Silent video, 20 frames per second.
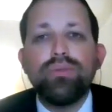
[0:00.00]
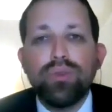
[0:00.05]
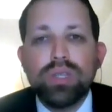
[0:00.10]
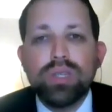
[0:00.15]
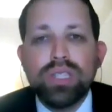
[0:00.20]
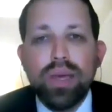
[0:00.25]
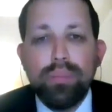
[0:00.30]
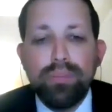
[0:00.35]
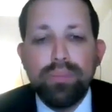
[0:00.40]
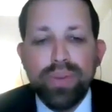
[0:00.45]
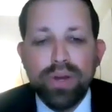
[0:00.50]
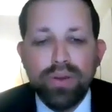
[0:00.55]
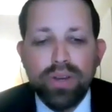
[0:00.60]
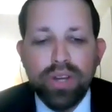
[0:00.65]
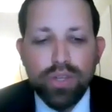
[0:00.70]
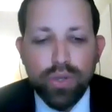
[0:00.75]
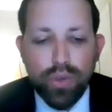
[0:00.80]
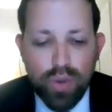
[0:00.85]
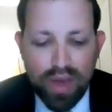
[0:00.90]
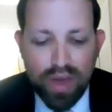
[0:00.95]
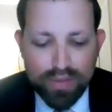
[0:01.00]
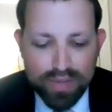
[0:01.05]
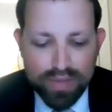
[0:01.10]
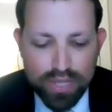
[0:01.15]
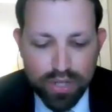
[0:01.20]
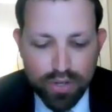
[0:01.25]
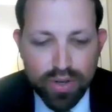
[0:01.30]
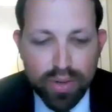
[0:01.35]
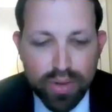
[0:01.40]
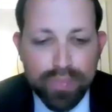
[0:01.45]
for some period, you have
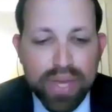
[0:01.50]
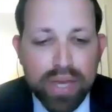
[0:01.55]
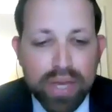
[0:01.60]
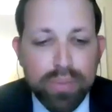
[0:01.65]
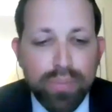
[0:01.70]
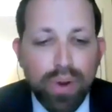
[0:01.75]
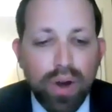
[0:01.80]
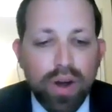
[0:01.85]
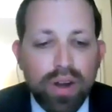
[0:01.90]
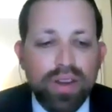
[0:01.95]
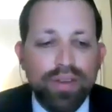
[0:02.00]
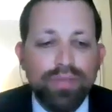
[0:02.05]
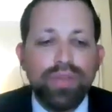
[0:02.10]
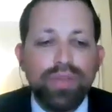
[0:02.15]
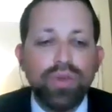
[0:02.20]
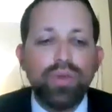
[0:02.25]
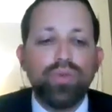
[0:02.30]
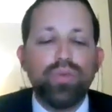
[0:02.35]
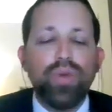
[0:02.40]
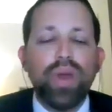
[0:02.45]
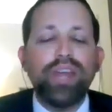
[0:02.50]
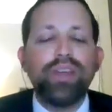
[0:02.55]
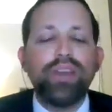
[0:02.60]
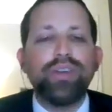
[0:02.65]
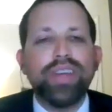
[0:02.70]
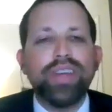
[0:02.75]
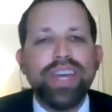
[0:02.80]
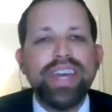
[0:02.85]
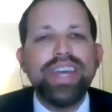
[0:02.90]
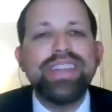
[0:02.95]
Syria being part of the
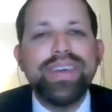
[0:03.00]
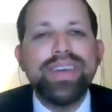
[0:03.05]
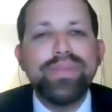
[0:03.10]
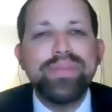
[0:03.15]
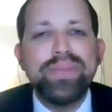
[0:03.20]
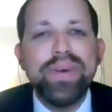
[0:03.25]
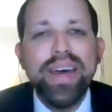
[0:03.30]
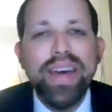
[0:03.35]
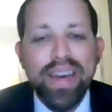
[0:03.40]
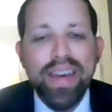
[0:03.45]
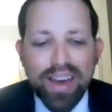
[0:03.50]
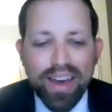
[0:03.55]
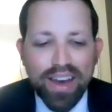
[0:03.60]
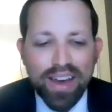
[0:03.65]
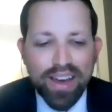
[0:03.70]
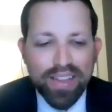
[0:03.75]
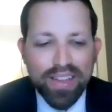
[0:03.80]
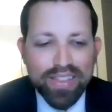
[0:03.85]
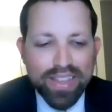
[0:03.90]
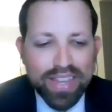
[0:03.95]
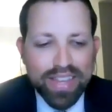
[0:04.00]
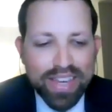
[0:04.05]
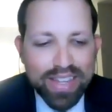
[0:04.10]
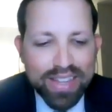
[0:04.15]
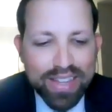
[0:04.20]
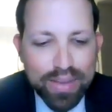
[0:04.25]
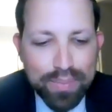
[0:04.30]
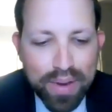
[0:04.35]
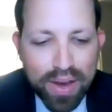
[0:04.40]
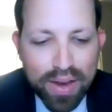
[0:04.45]
greater kingdom, the
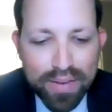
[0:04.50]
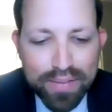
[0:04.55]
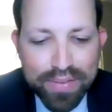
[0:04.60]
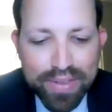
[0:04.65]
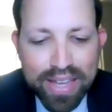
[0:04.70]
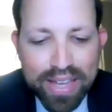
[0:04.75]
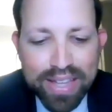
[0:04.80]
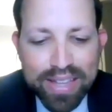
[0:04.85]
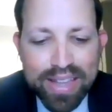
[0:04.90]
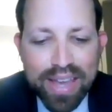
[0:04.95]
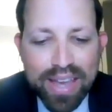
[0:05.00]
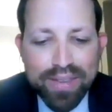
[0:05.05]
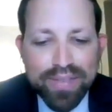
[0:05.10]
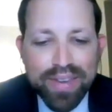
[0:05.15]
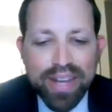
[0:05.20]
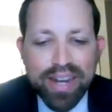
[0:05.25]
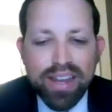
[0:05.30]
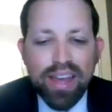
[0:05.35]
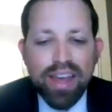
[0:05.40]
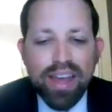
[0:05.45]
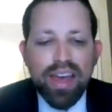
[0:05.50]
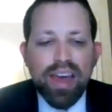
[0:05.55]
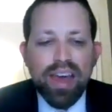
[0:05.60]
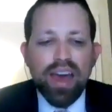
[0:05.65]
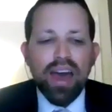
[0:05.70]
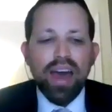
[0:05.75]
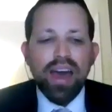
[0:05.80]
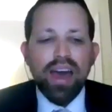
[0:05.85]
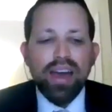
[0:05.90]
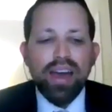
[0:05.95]
kingdom of King David.
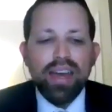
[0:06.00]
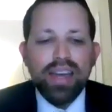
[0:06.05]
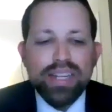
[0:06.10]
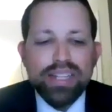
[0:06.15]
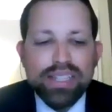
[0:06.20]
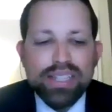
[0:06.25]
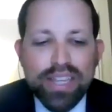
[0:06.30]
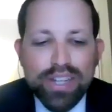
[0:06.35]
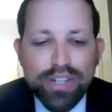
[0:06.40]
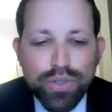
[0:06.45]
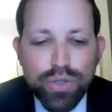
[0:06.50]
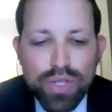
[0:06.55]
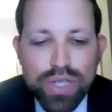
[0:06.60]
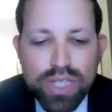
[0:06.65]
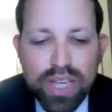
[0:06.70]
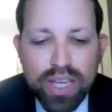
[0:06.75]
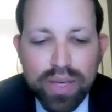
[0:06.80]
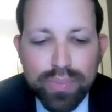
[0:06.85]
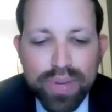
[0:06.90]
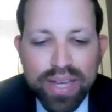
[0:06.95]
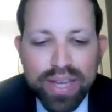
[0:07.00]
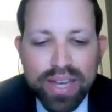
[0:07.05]
It's interesting